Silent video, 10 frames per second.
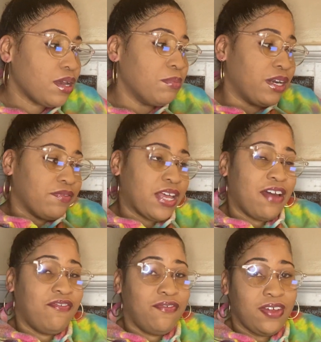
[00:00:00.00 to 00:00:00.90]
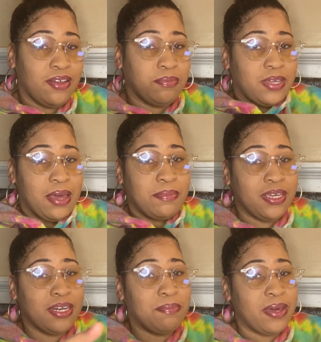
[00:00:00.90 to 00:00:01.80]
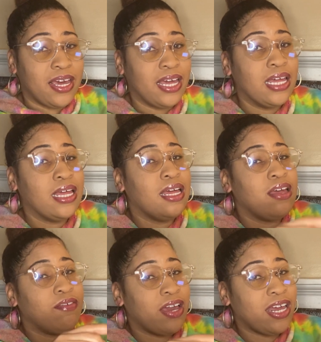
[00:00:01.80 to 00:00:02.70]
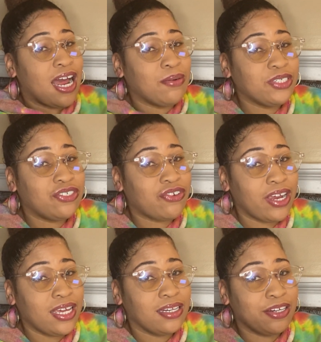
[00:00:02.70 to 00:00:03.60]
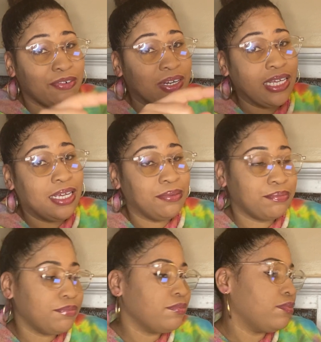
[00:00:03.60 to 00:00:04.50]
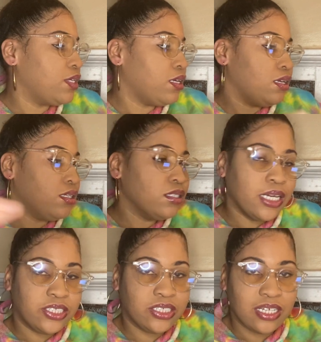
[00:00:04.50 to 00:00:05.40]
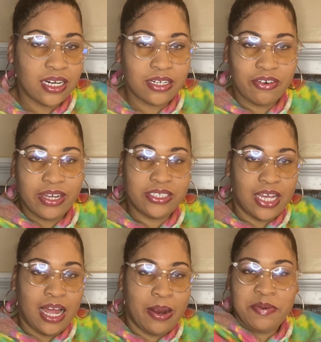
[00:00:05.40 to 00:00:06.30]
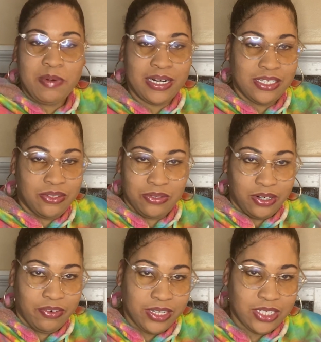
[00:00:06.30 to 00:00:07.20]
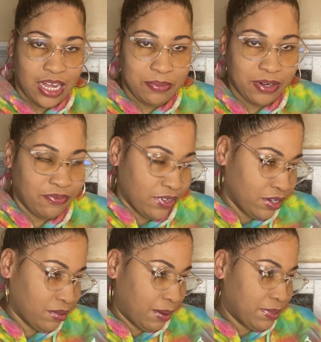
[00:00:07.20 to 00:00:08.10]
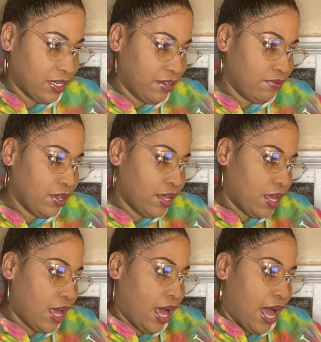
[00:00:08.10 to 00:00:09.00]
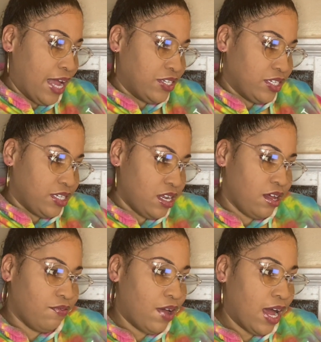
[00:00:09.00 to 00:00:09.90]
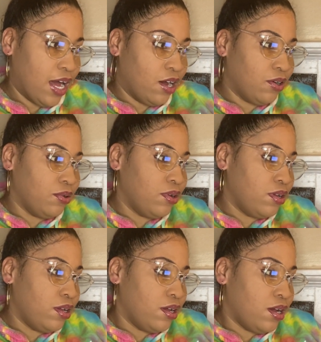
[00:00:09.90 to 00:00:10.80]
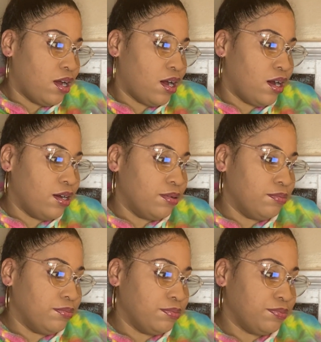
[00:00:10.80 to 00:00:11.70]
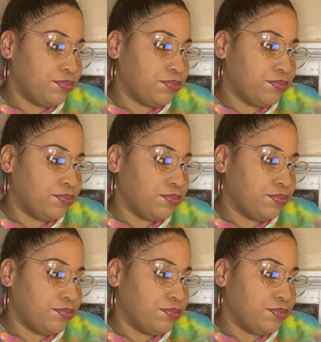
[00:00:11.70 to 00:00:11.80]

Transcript: But if that film kept me in the bed eight hours straight, literally, then she did a great job. Everybody's doing a great job in the film, I believe. I just love how um